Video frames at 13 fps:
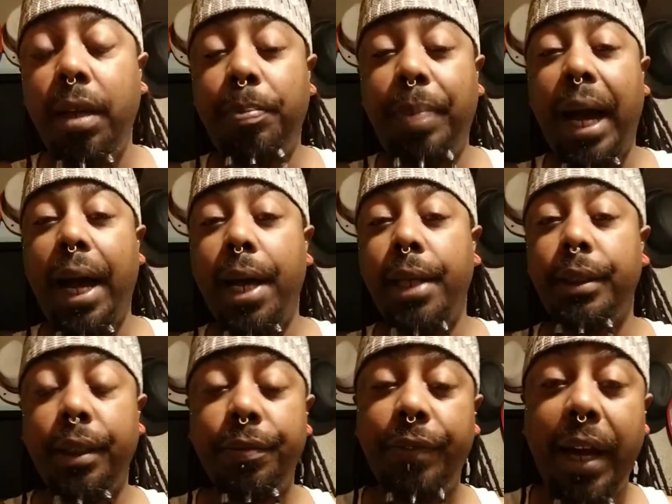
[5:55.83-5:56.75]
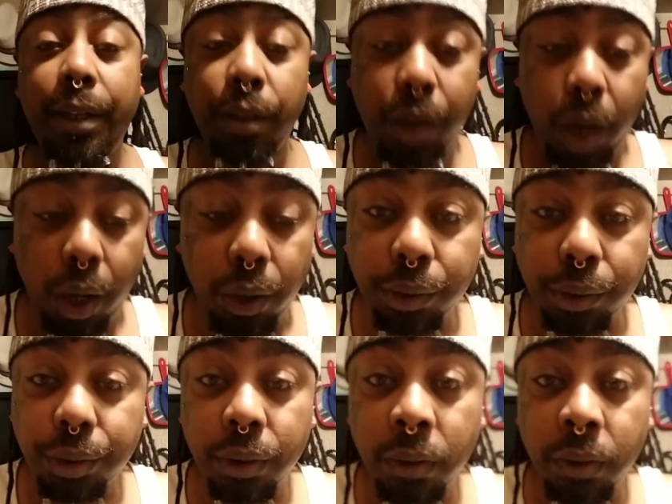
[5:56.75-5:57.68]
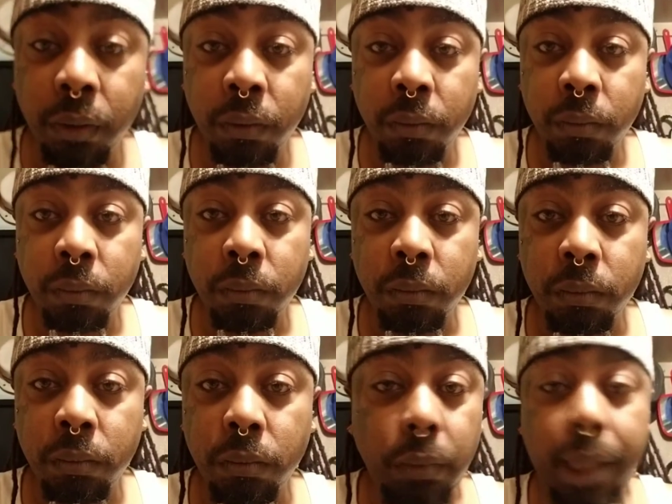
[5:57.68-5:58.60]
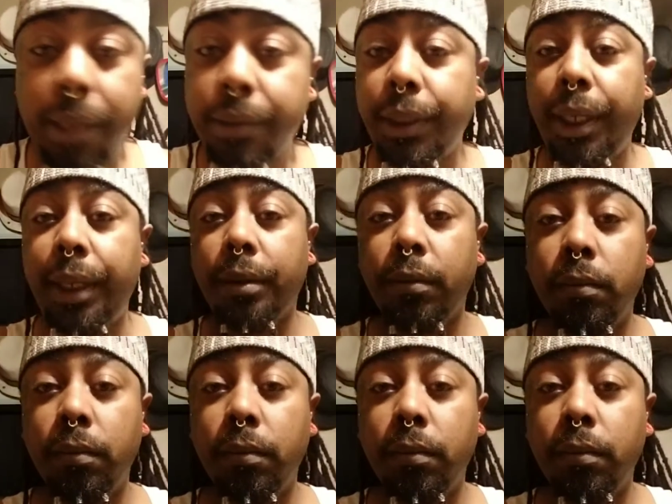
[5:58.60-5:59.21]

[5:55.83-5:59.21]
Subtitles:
pies and final calls. That's it.